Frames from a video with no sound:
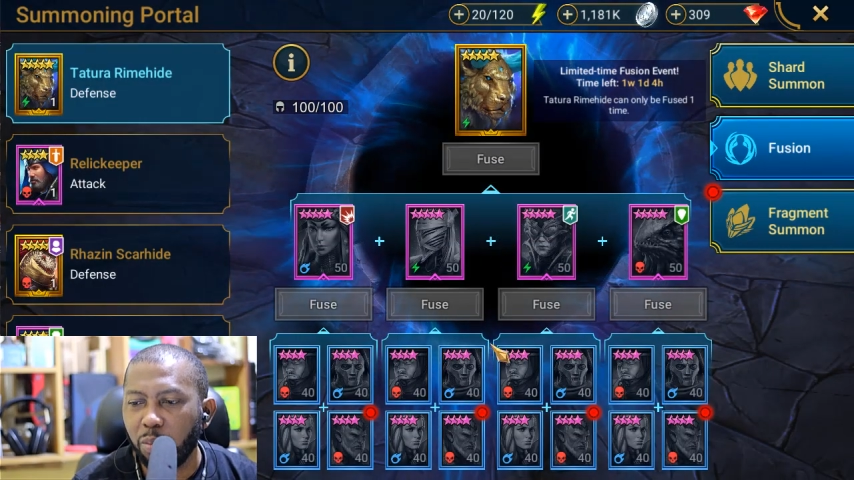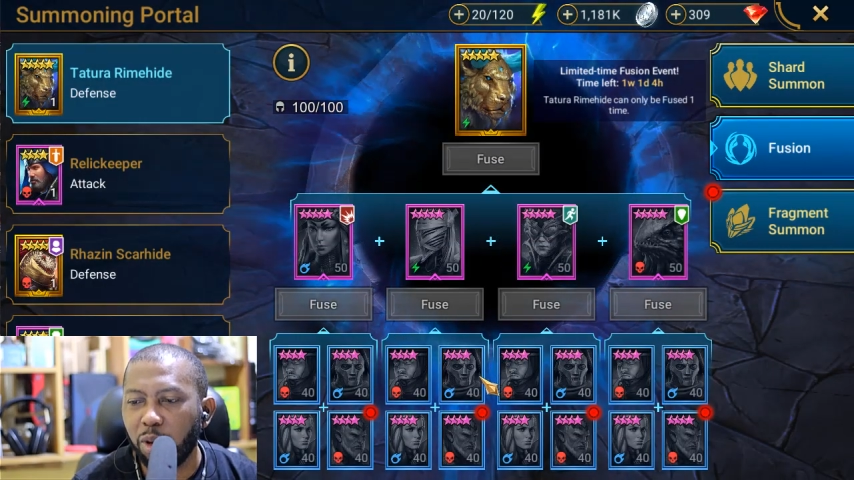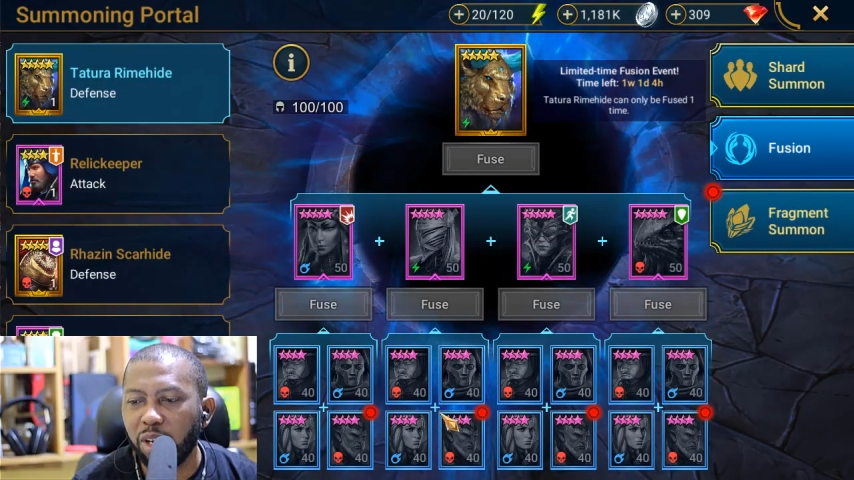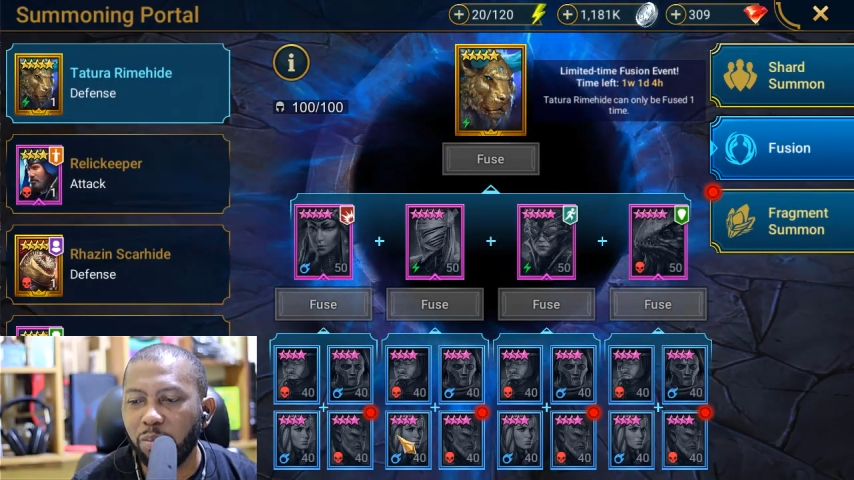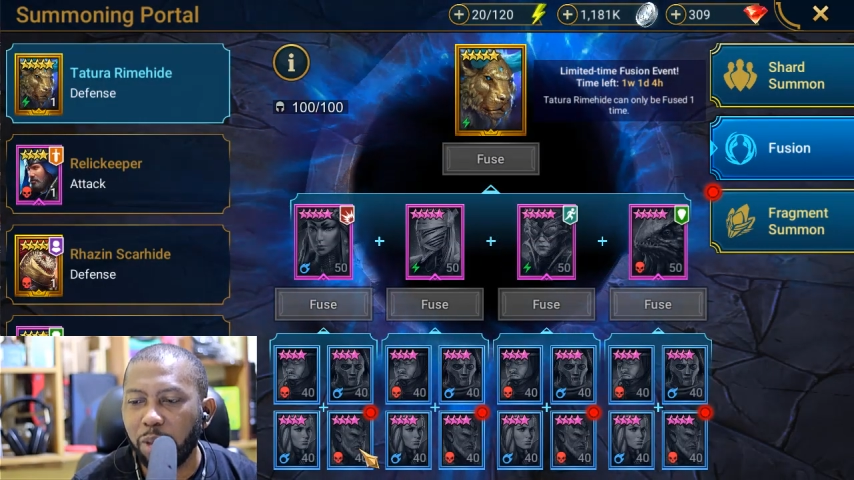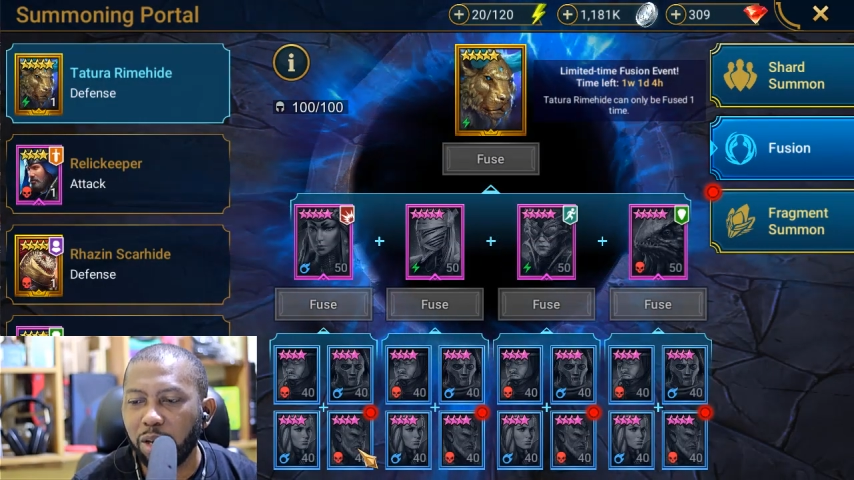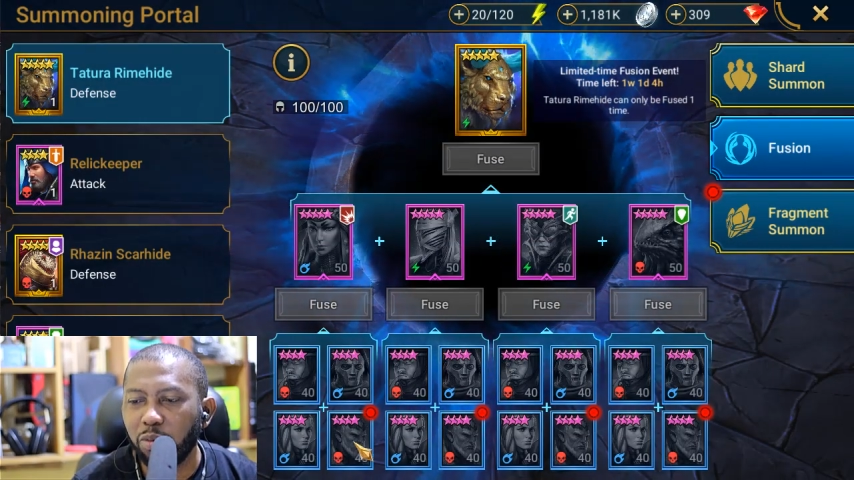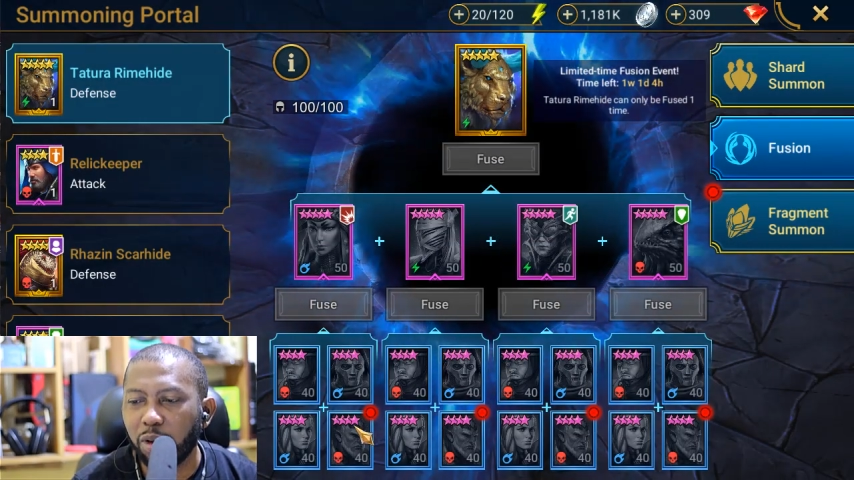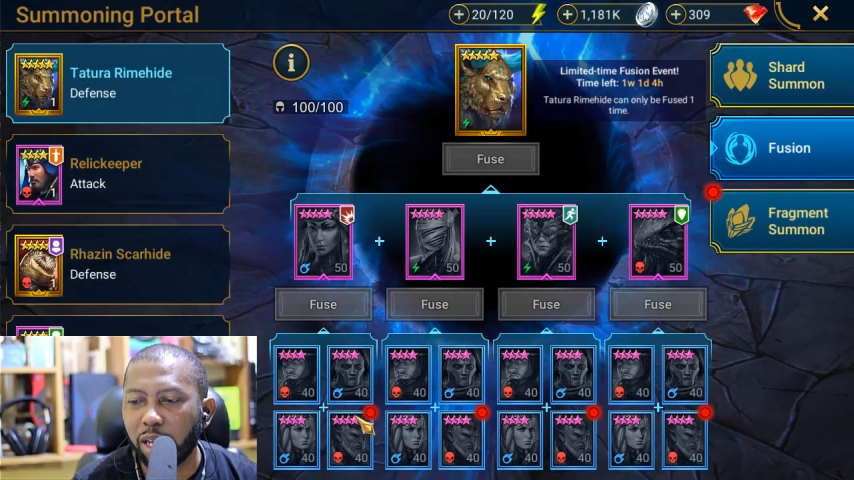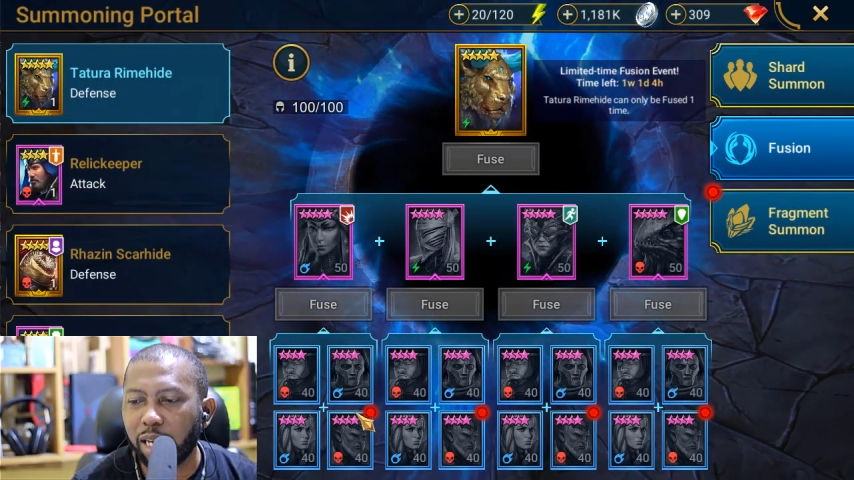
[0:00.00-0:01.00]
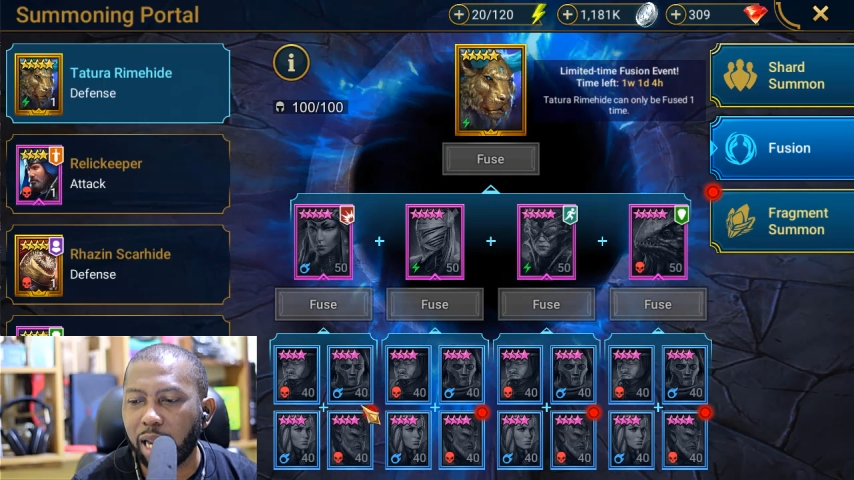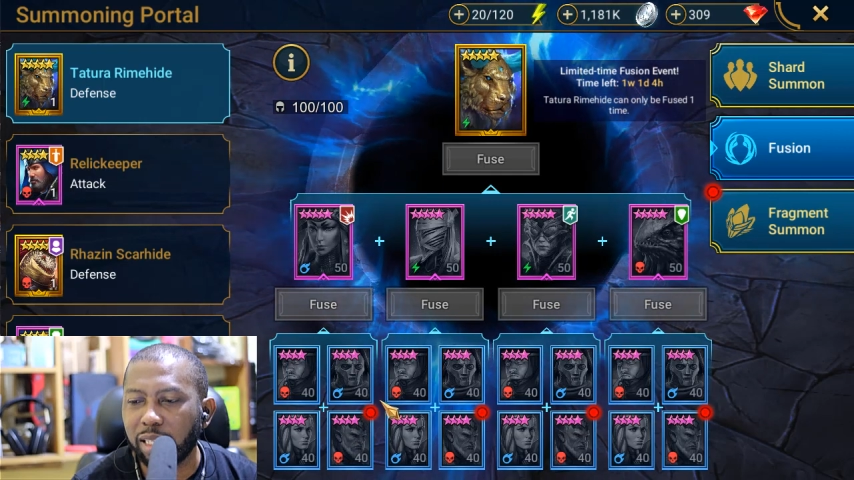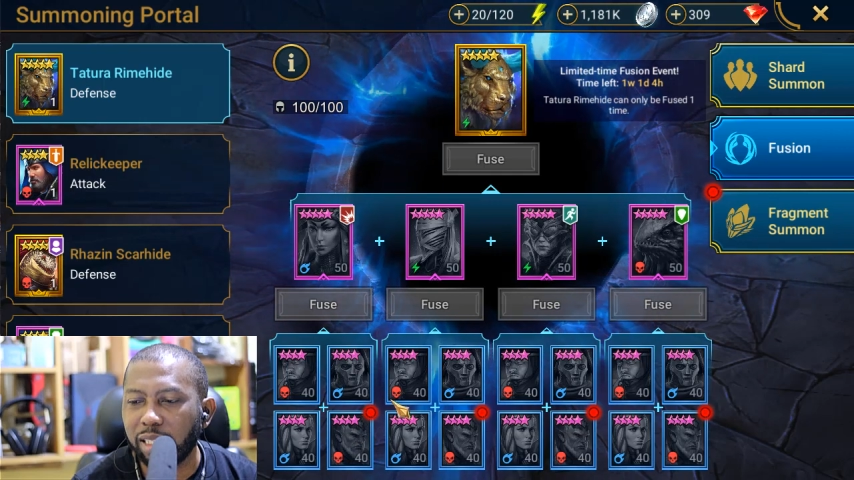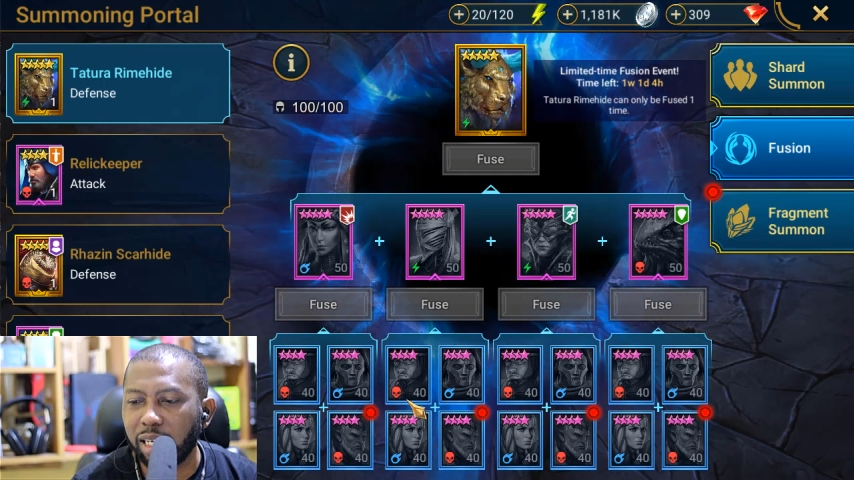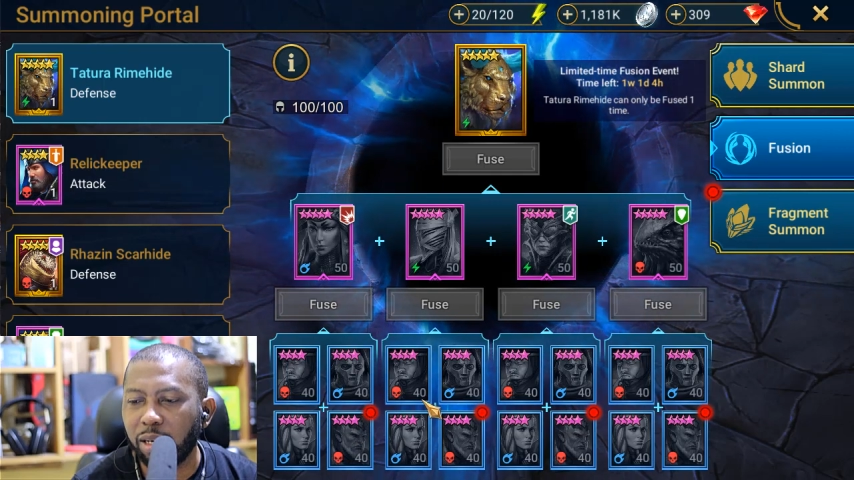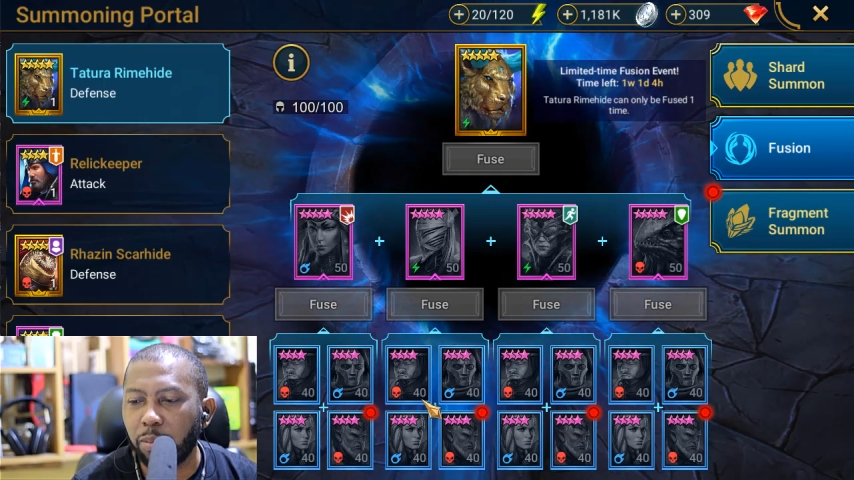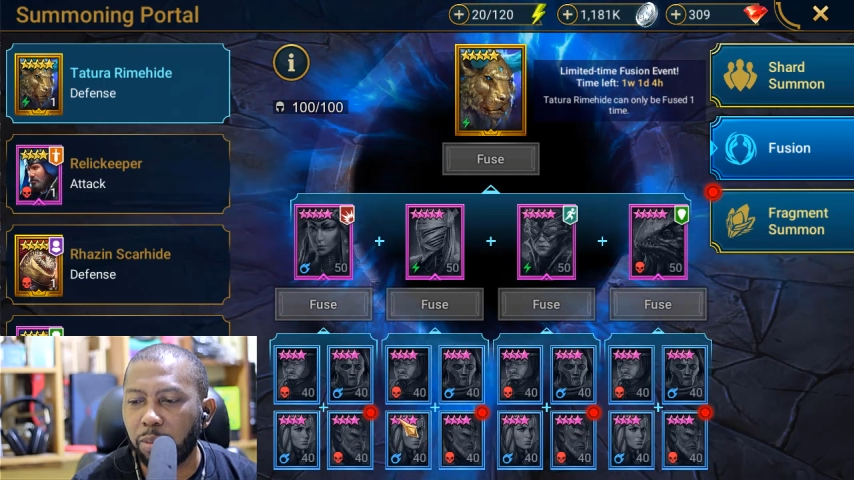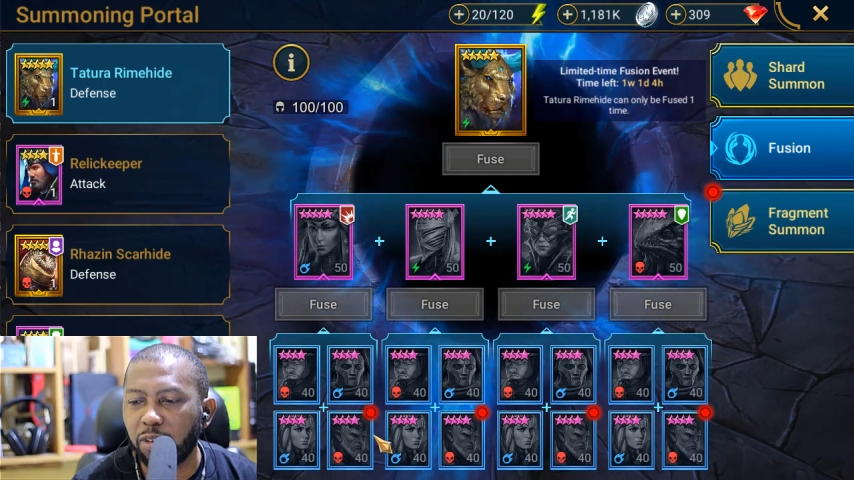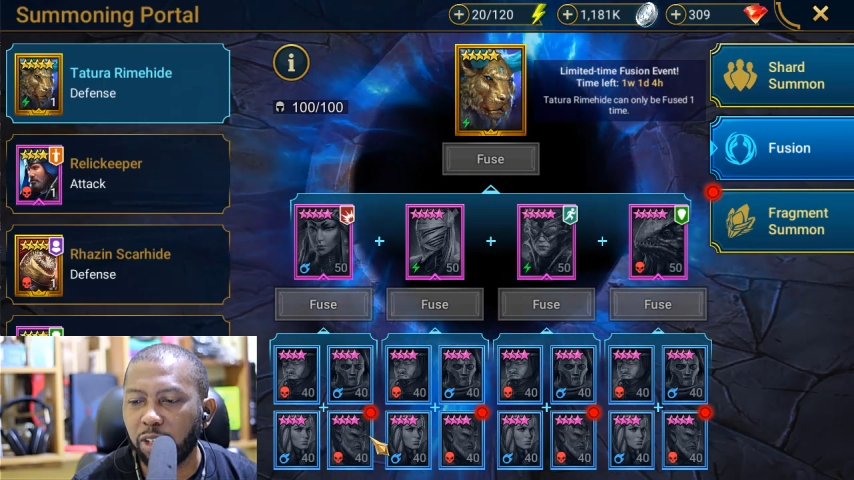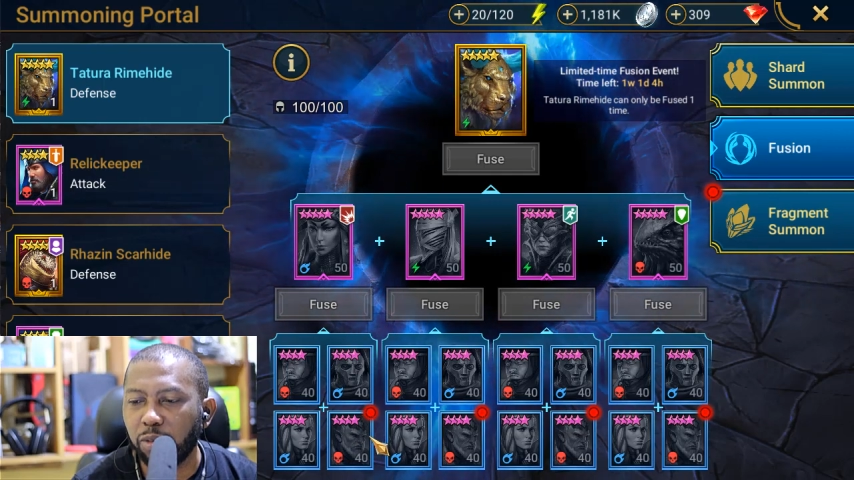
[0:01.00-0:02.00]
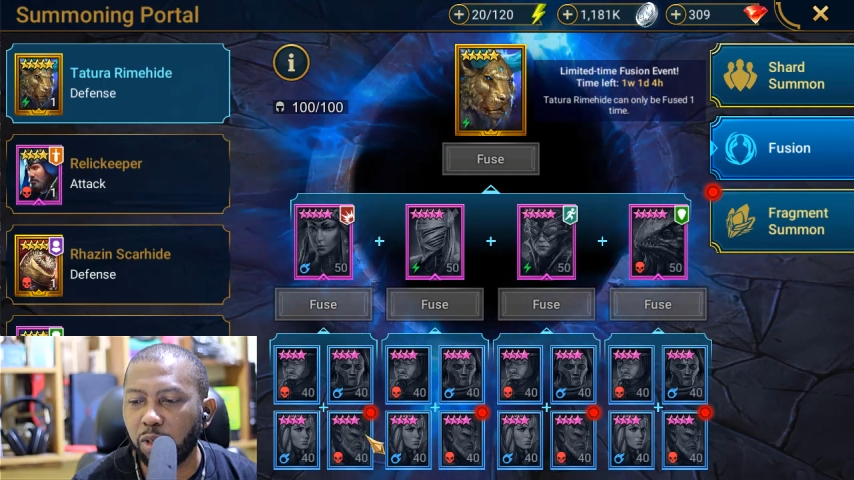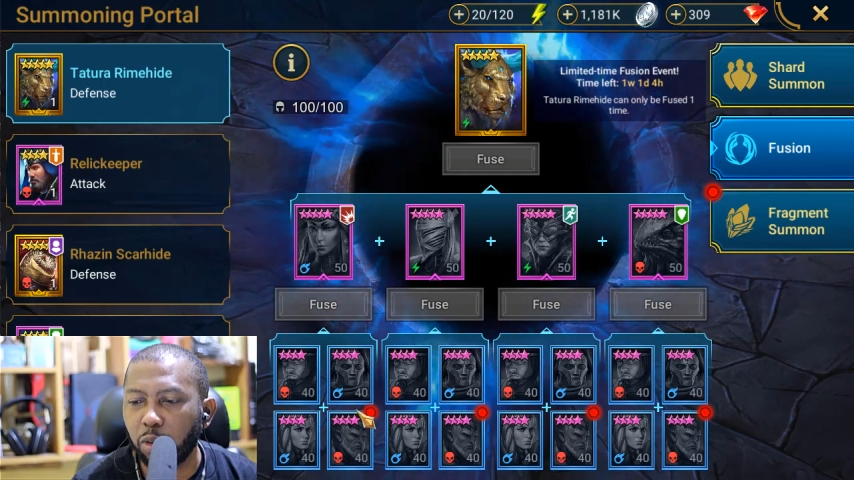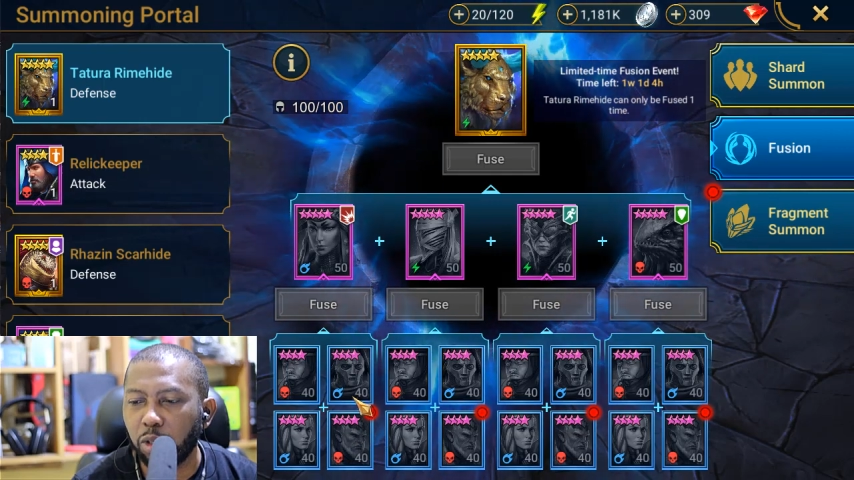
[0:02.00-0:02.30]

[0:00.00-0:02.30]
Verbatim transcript: But the main rare that I said in the previous video,